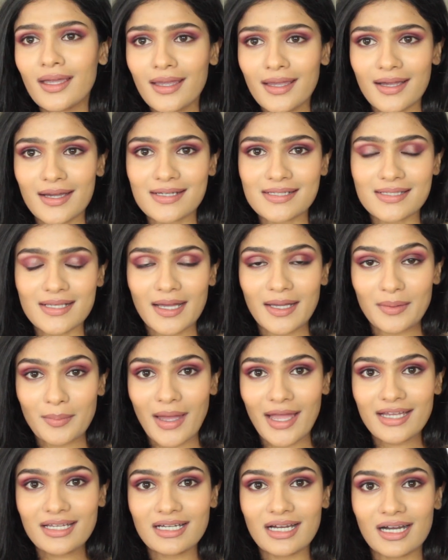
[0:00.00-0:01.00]
Hey guys, I'm
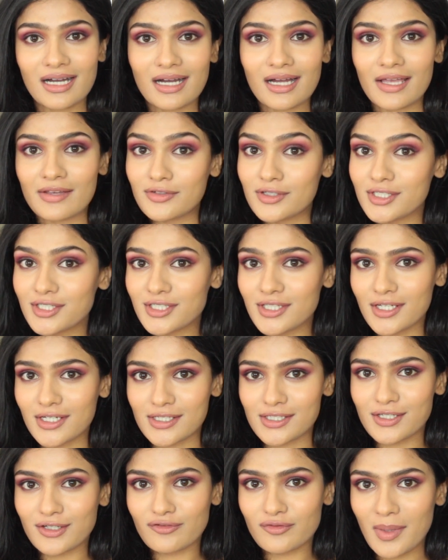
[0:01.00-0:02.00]
back. I finished the
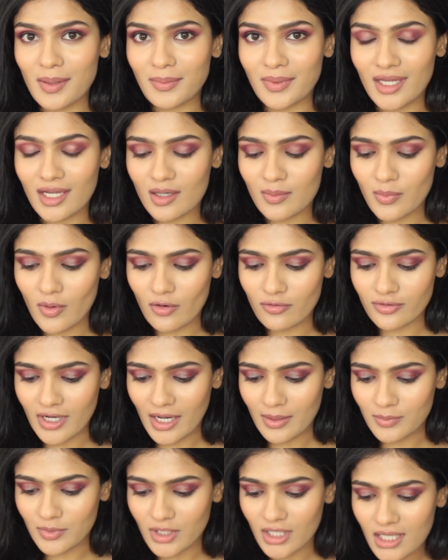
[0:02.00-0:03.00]
rest of my makeup off
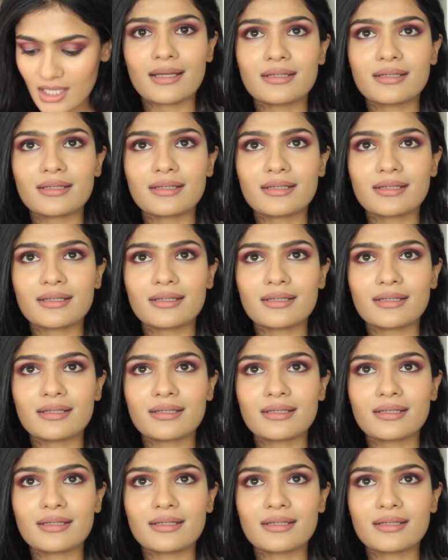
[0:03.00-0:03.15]
camera.